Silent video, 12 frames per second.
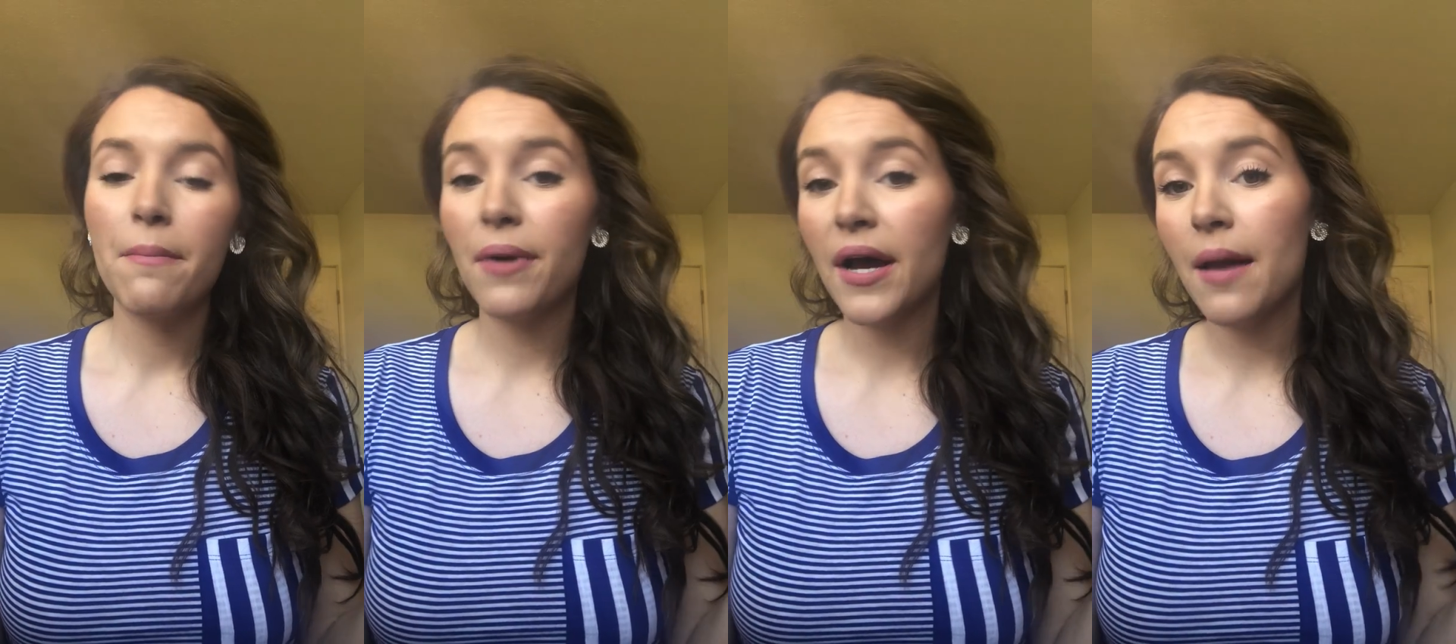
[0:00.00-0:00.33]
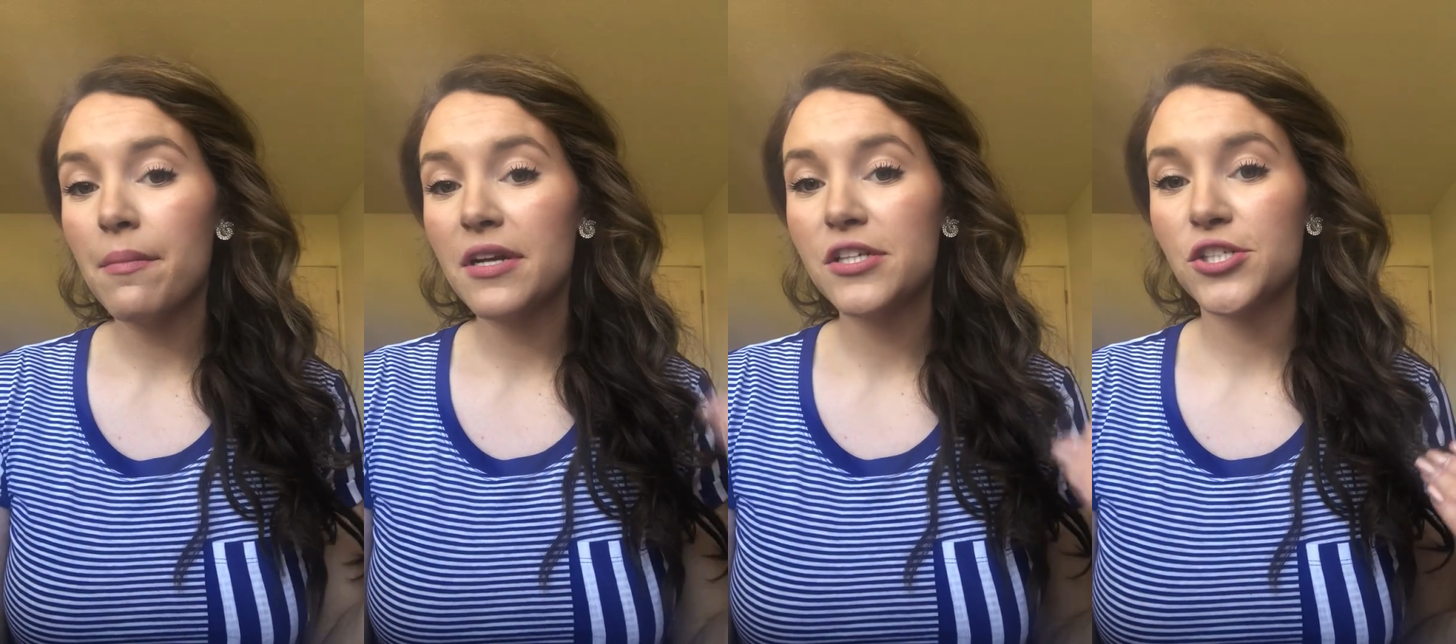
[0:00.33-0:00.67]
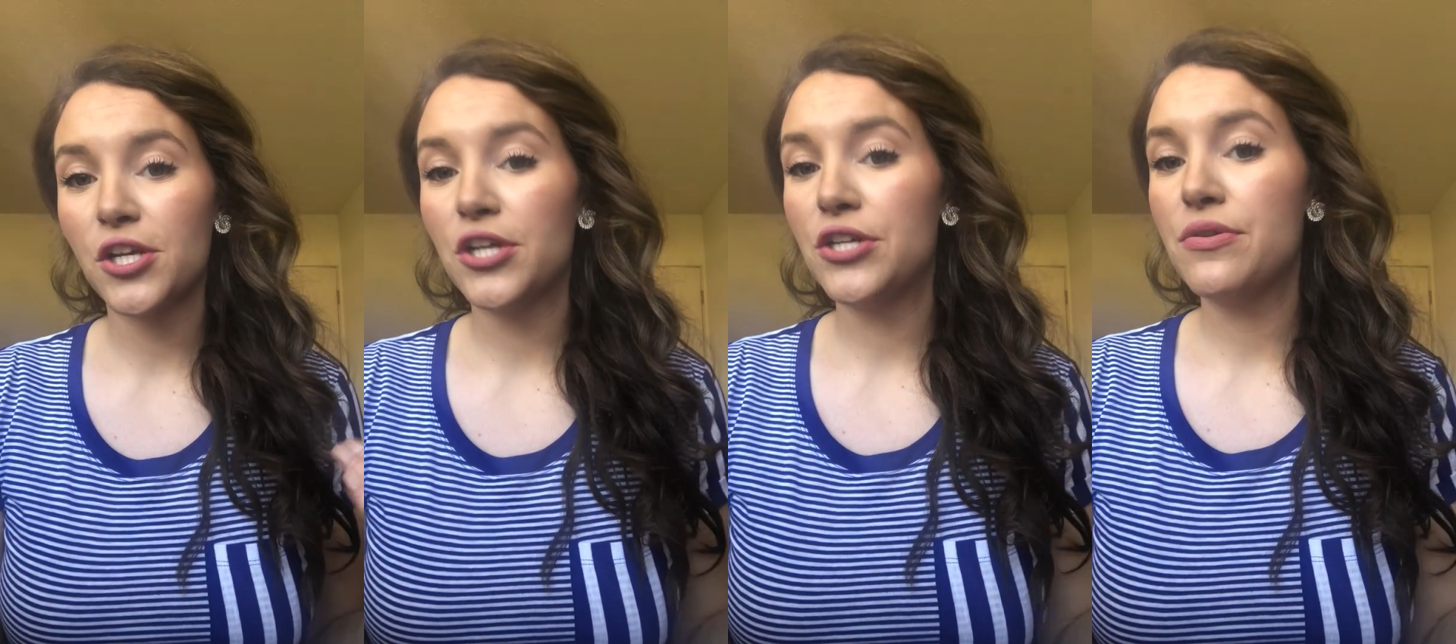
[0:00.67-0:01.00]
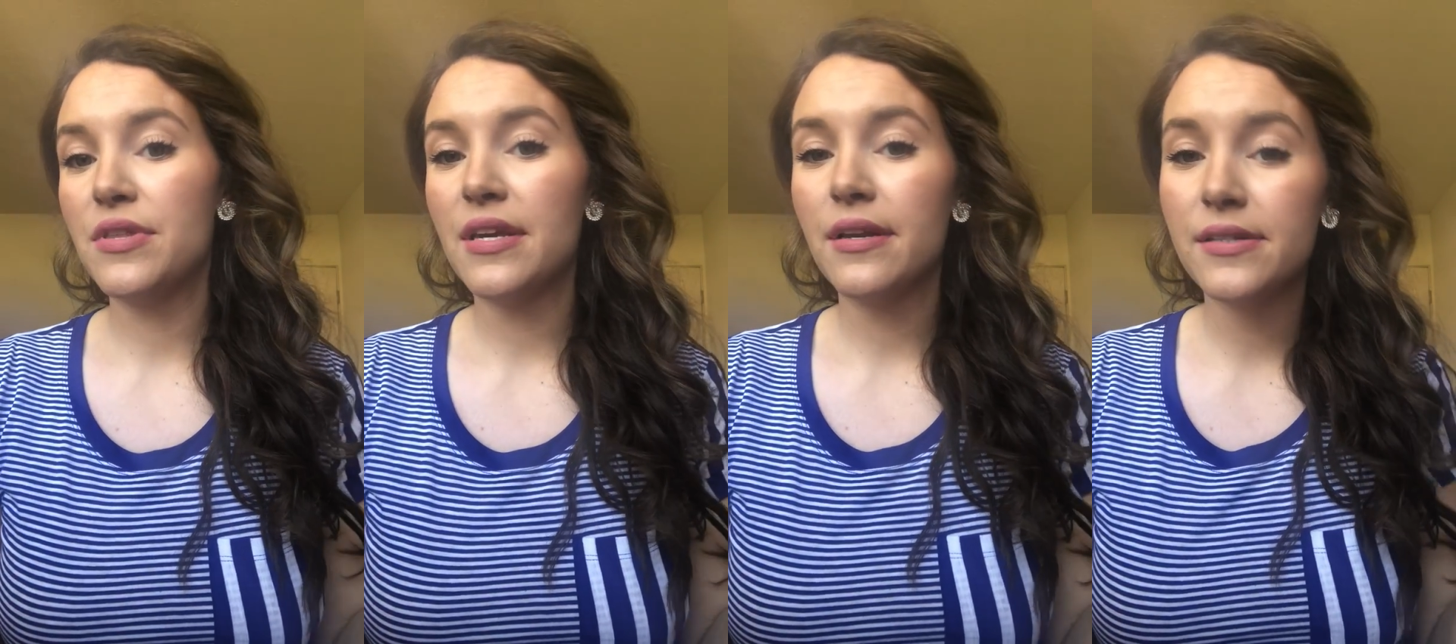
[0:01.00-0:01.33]
I'm going to show you
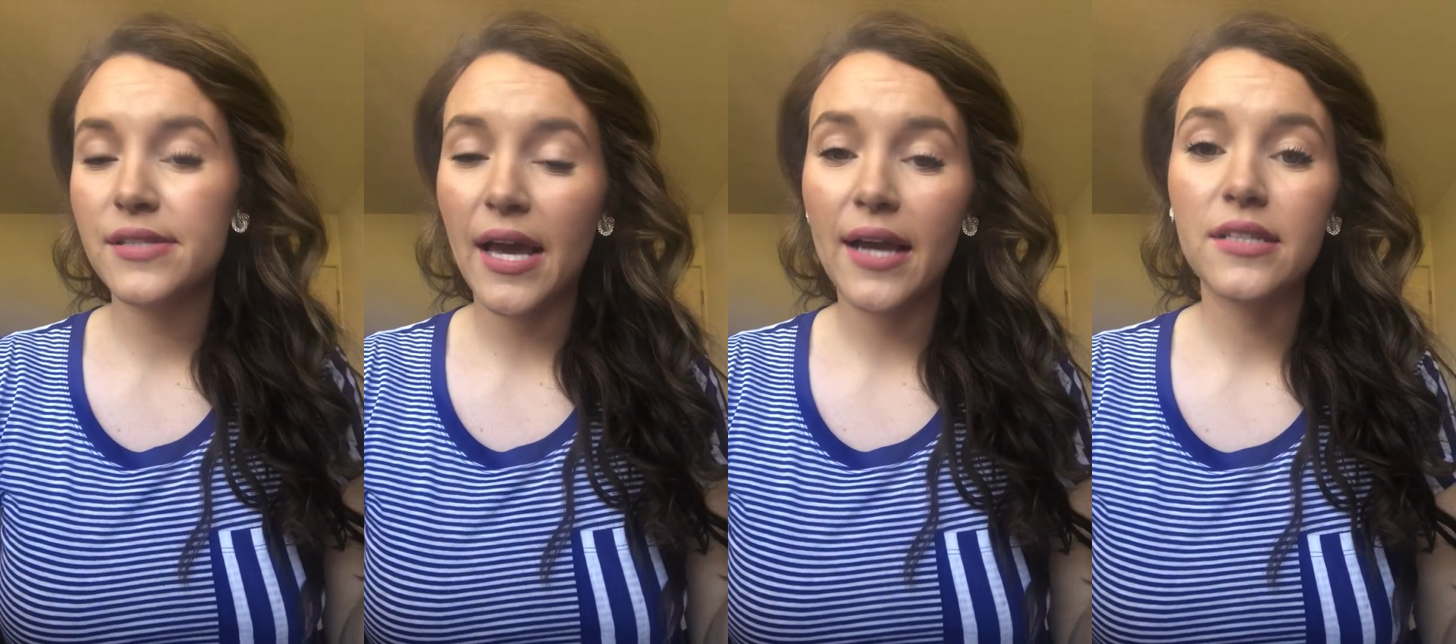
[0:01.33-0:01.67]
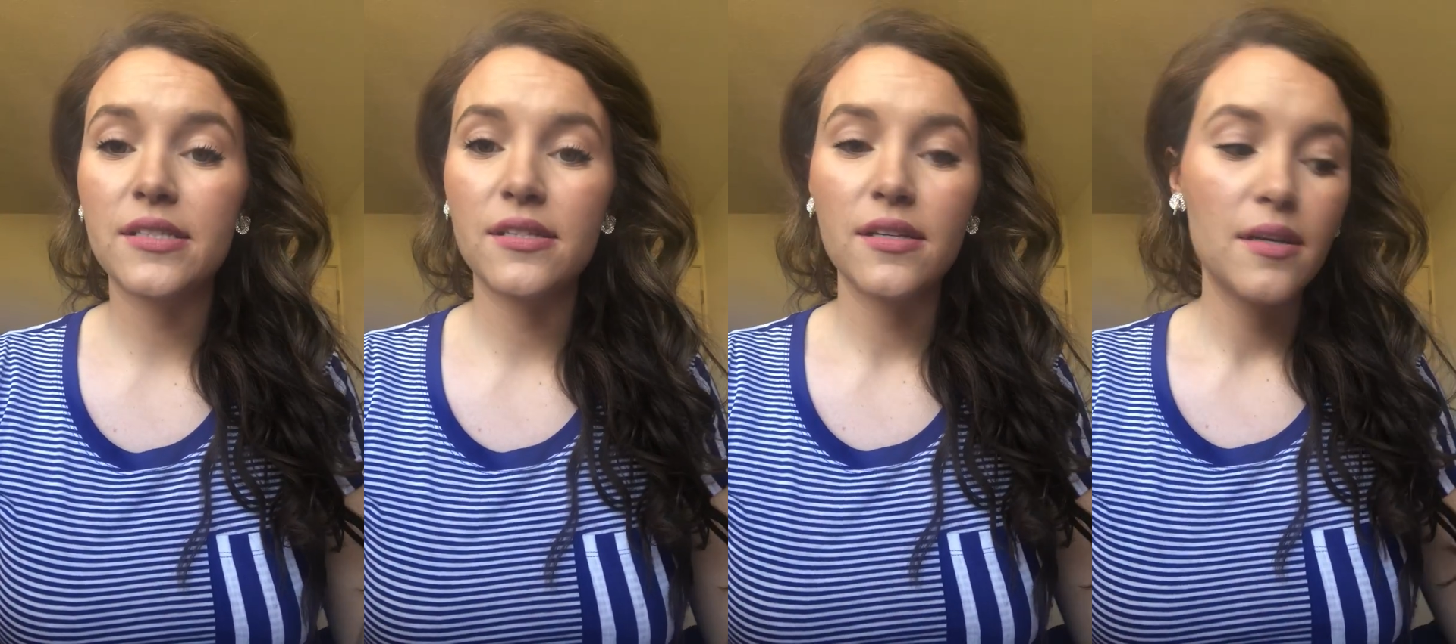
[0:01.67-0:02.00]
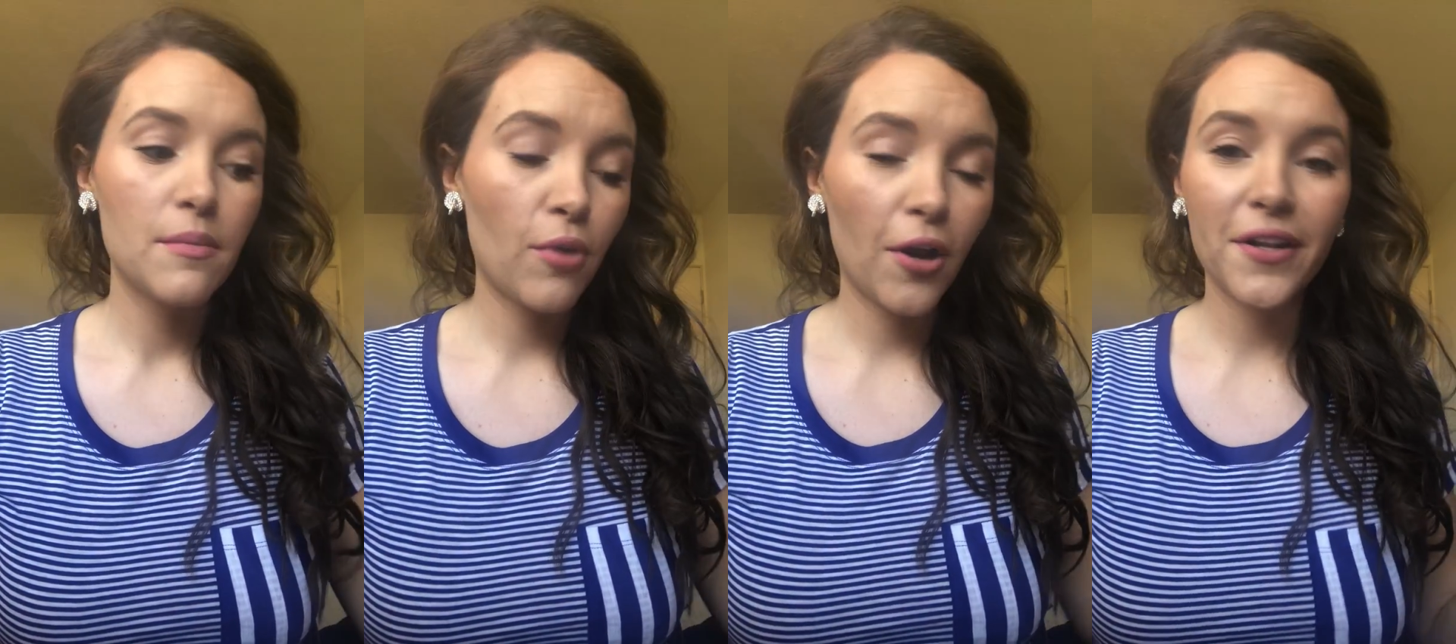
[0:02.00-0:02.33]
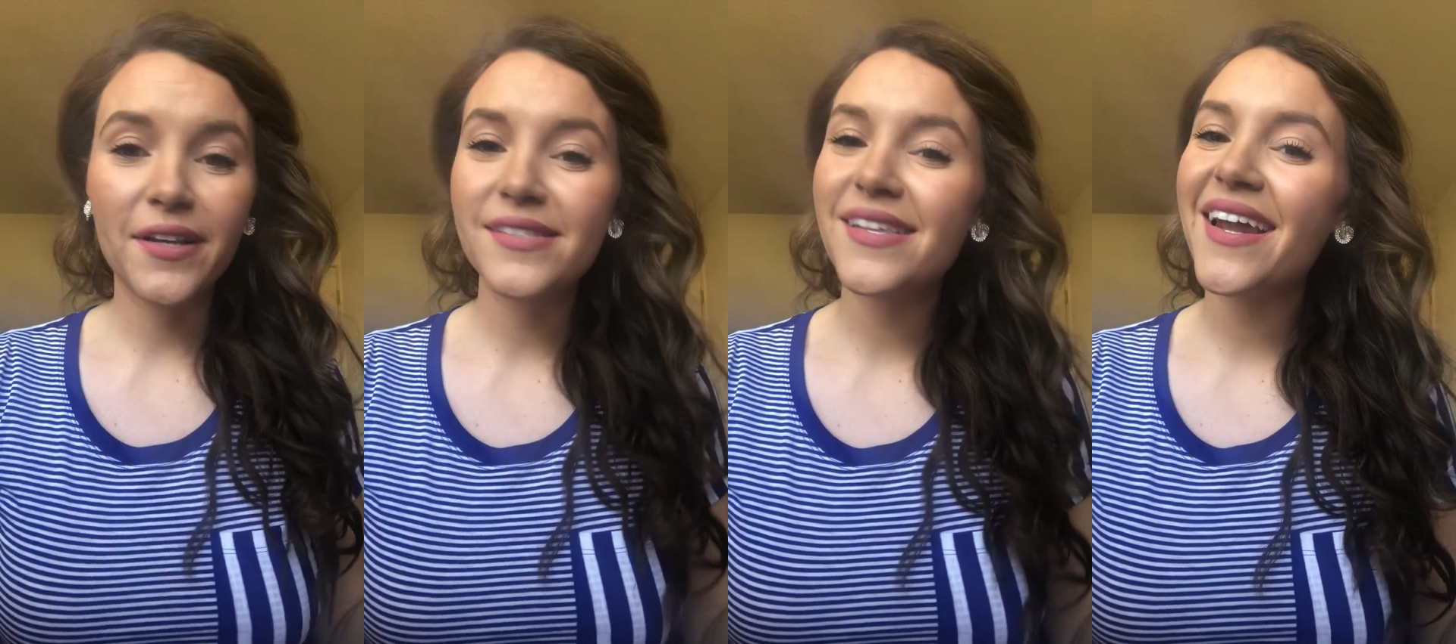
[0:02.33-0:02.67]
the exact
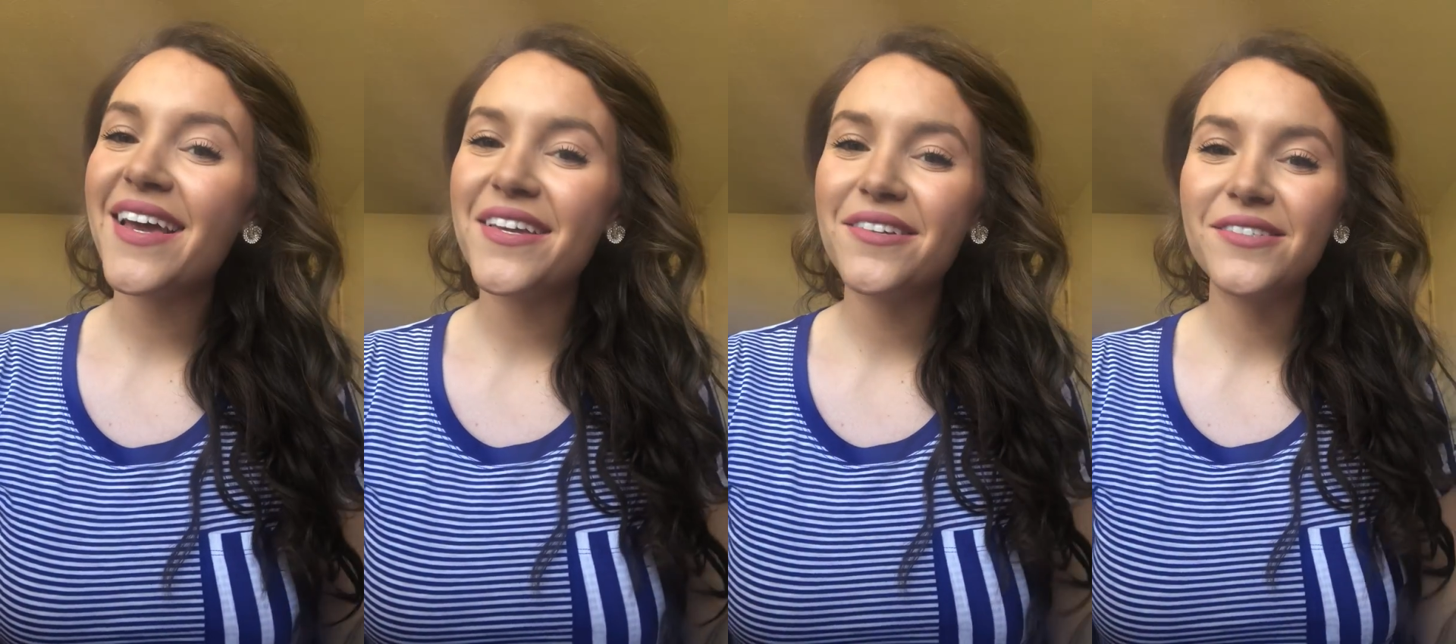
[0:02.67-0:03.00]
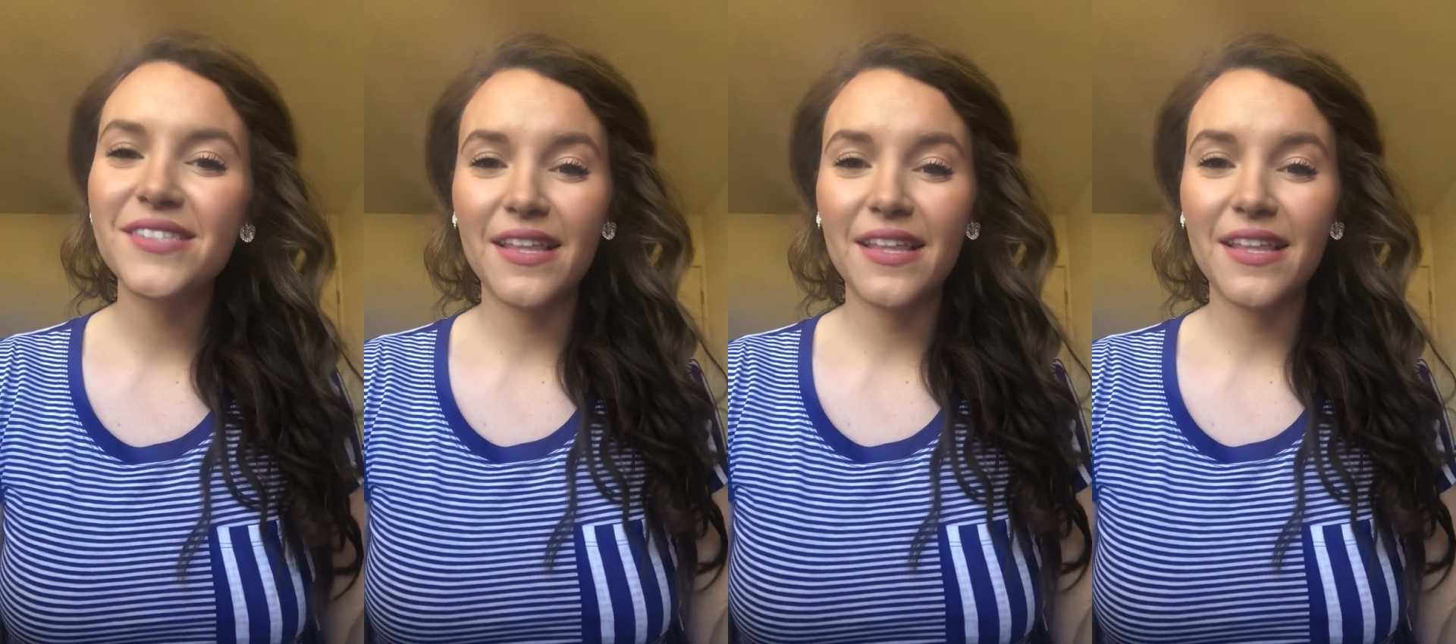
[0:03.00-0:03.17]
products that I use,